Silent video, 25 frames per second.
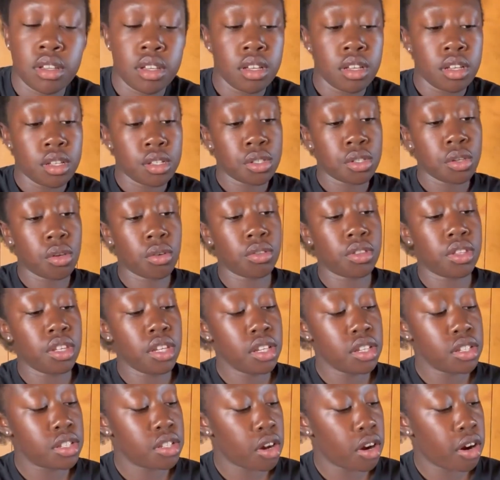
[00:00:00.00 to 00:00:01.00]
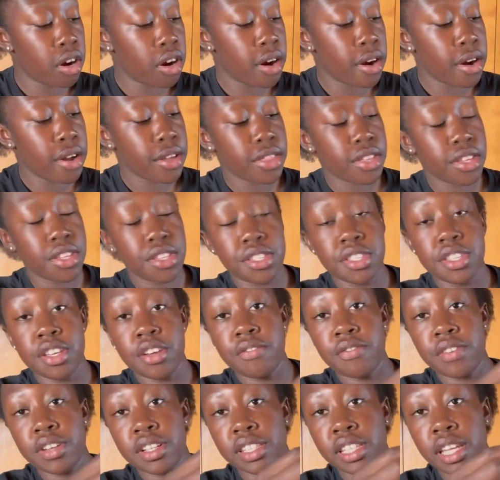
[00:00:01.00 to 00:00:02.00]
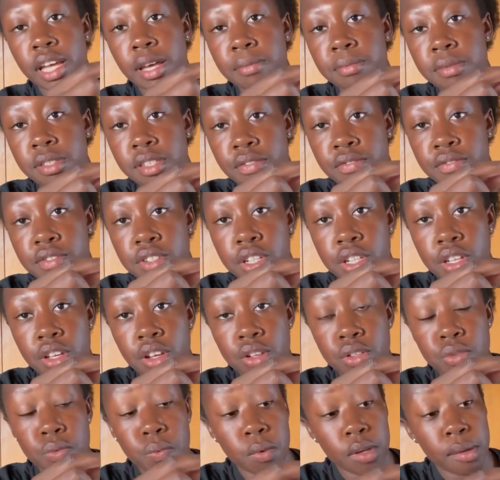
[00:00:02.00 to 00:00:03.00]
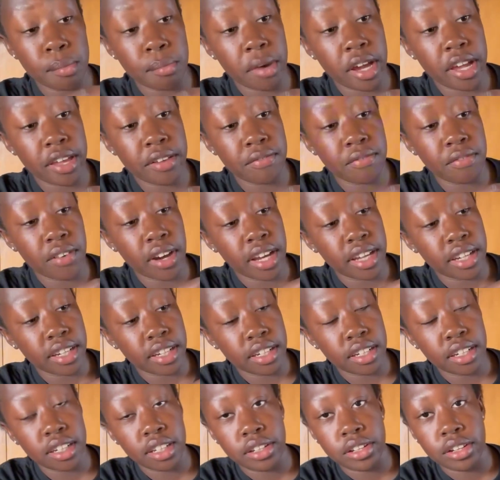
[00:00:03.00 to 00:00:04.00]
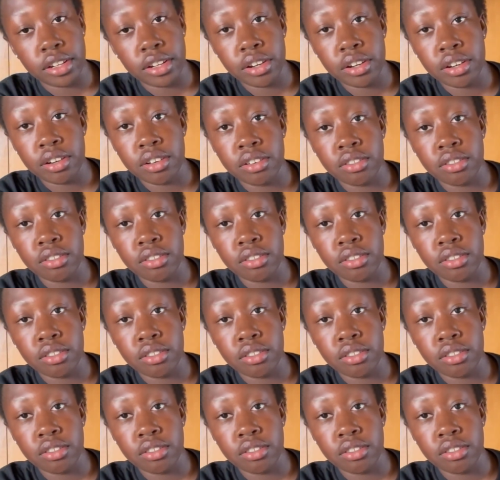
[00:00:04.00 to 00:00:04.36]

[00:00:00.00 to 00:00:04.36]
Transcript: So these are the different types of geodes we might find in here.